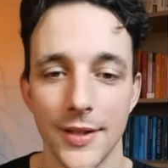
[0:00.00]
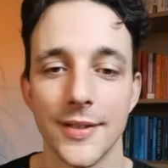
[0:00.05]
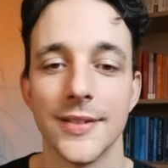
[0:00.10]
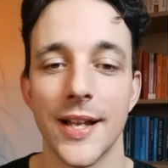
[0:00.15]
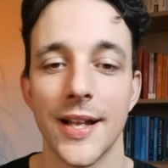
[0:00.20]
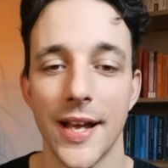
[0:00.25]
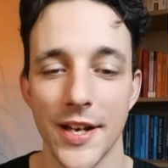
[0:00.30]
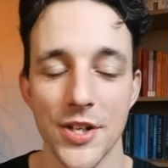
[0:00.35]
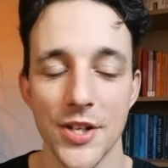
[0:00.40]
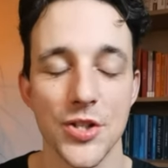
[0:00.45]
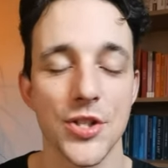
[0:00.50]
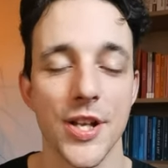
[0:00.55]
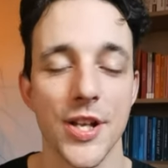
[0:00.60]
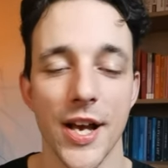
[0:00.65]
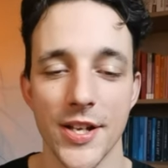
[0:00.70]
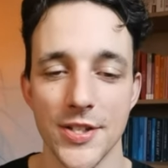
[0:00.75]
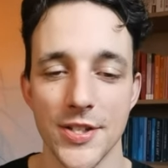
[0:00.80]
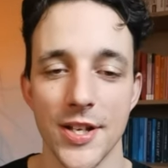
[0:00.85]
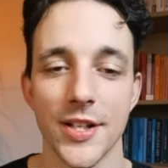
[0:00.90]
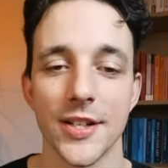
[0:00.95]
That is
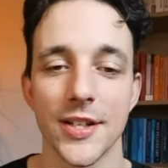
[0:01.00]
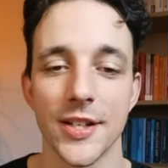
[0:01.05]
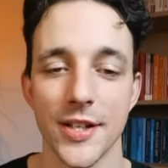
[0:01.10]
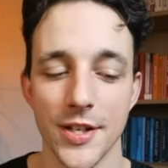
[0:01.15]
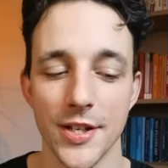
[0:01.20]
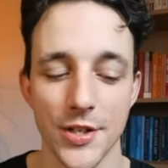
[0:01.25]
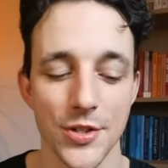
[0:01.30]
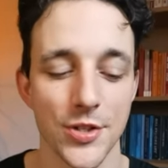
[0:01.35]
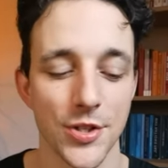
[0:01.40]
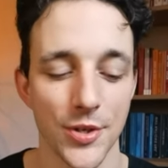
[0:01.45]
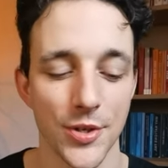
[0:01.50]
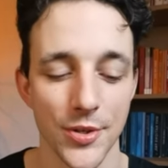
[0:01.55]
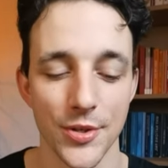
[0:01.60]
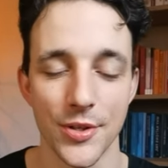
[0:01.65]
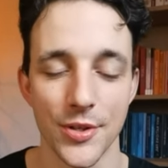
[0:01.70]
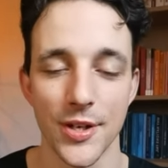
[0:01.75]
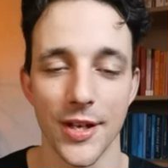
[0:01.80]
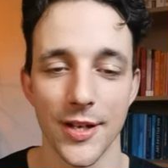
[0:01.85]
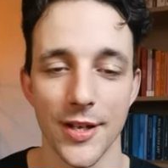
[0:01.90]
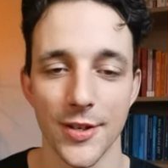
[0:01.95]
nice, at least, so
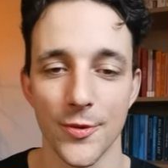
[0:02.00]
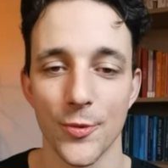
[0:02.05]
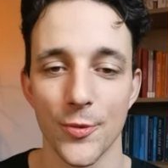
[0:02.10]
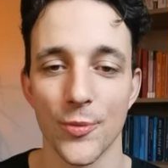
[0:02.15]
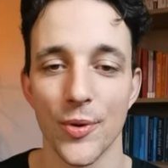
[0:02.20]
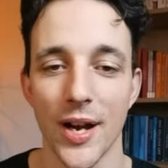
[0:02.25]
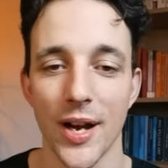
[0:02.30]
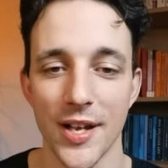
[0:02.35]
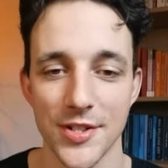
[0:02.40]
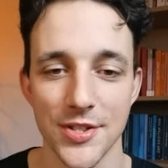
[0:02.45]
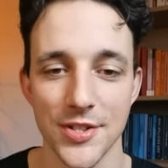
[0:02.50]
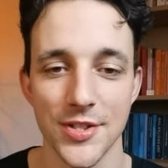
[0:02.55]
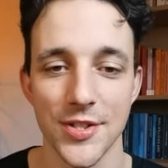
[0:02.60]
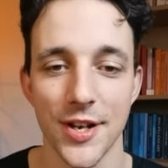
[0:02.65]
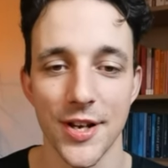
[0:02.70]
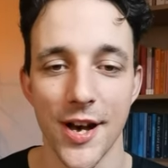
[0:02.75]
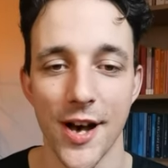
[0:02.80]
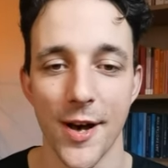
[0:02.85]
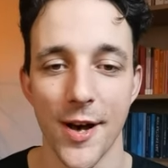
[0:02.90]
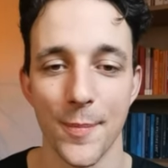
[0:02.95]
you can rest
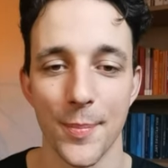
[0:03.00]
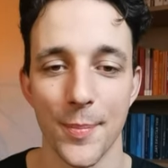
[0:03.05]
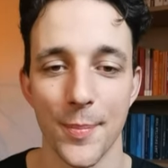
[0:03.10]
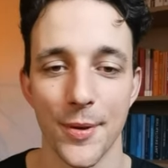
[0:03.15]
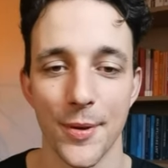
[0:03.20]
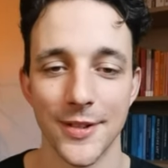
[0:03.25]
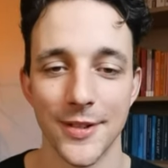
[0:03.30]
up.